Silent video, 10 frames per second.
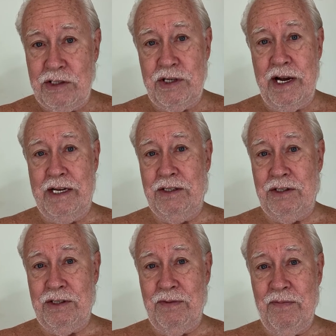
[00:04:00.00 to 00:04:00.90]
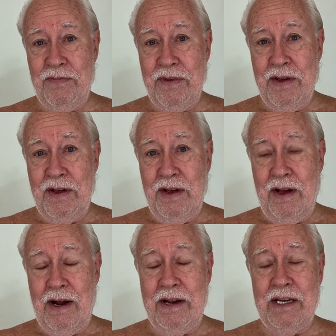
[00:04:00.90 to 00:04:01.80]
days.
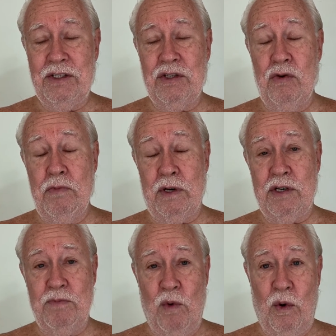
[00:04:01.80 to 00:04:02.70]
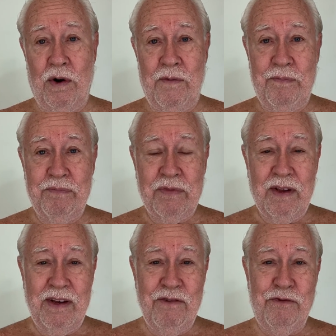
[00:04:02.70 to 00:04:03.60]
I get so much more.
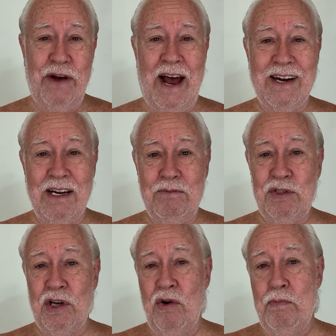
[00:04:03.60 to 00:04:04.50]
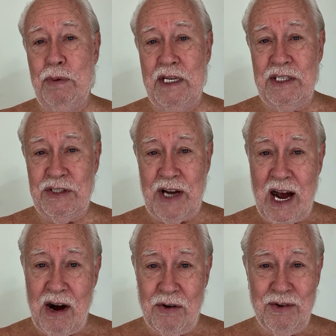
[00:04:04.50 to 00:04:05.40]
In fact, I'm so blissed
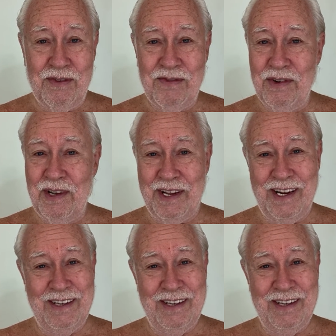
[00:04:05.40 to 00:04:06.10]
out, really,